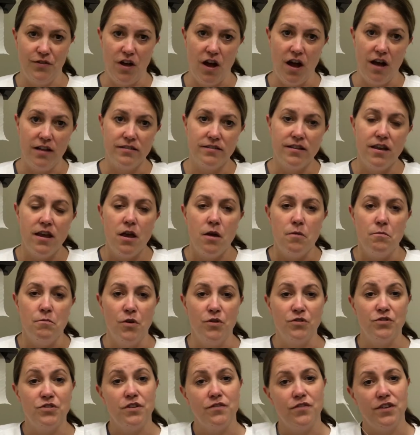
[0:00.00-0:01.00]
floss.
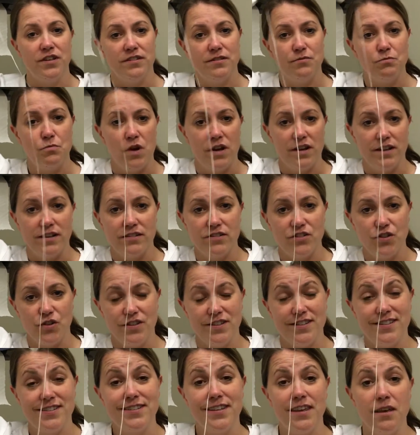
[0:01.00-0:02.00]
Most of us want to
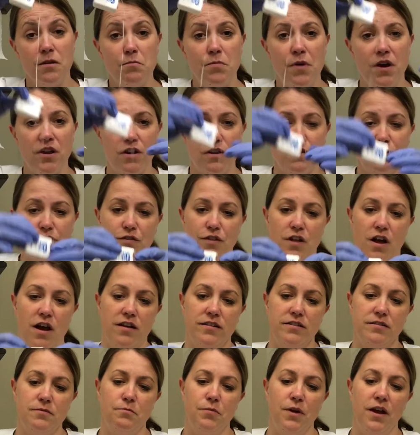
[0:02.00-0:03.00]
skimp on our
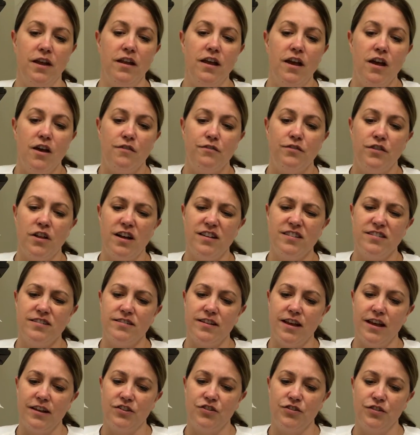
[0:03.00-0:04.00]
floss, but floss
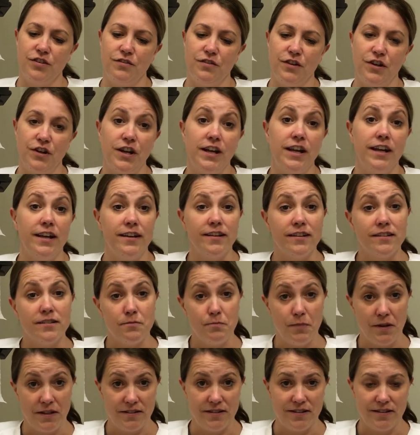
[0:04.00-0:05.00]
is actually very
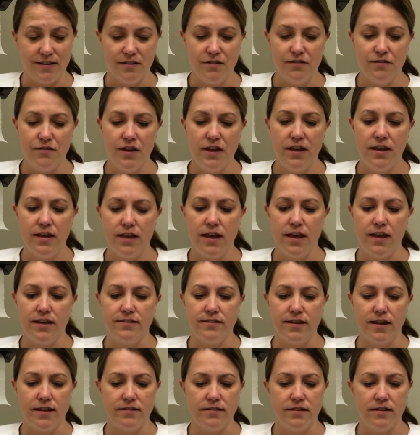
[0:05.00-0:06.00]
inexpensive.
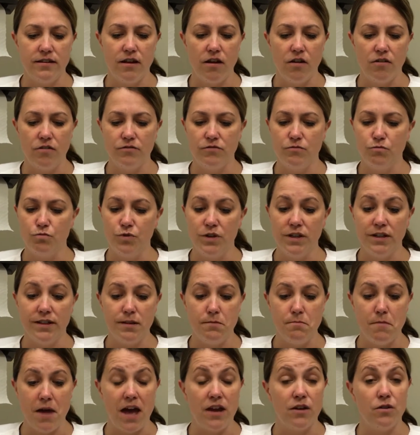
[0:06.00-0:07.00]
It doesn't
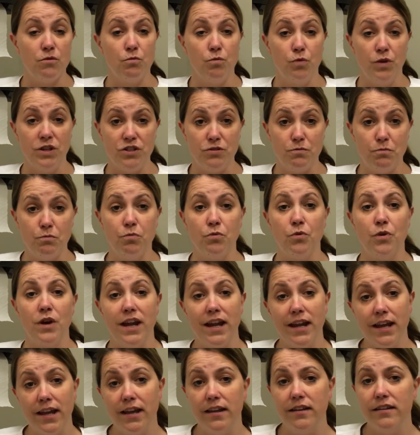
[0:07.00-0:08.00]
really matter which
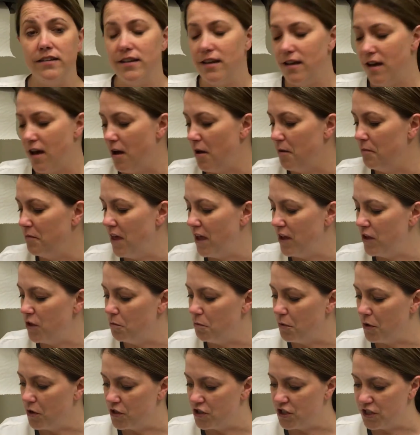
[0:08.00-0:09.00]
brand that
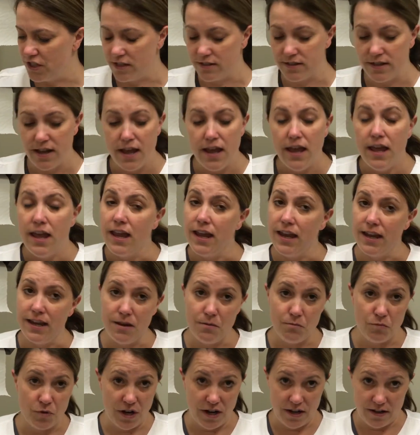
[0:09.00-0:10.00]
you purchase.
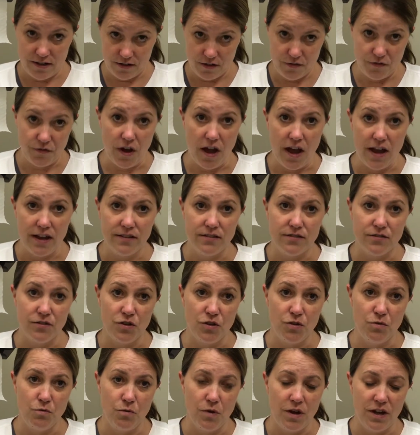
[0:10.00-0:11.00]
Any brand is fine, so
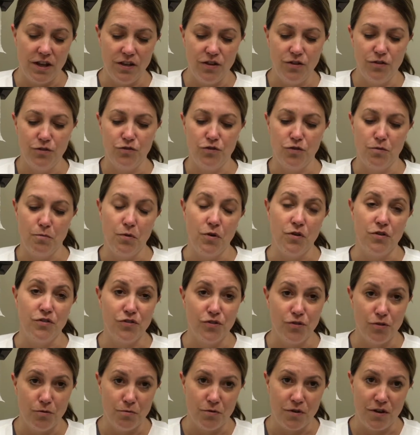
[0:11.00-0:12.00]
you want to use your
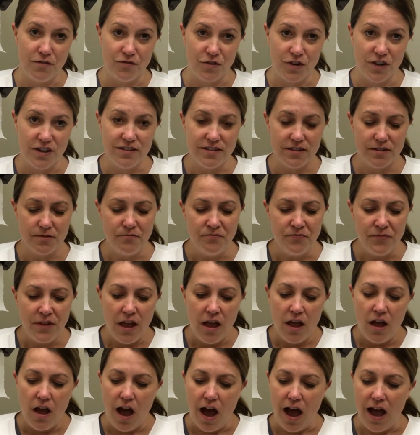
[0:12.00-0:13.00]
personal preference.
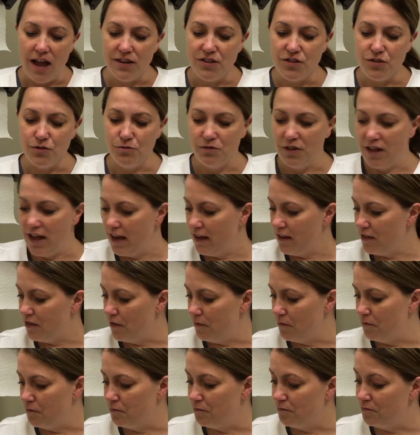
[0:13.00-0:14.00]
I do like
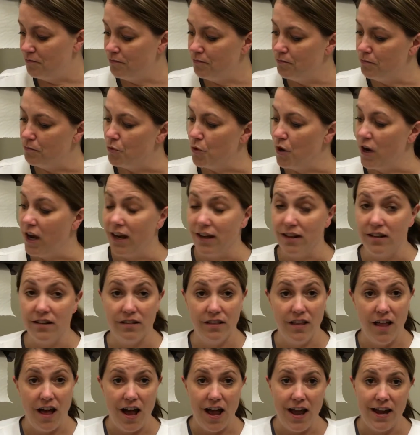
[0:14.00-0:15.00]
the brand
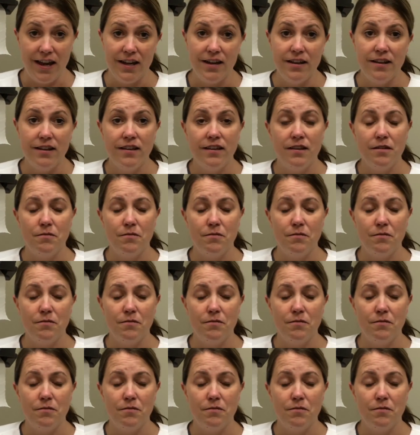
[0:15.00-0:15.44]
Glide.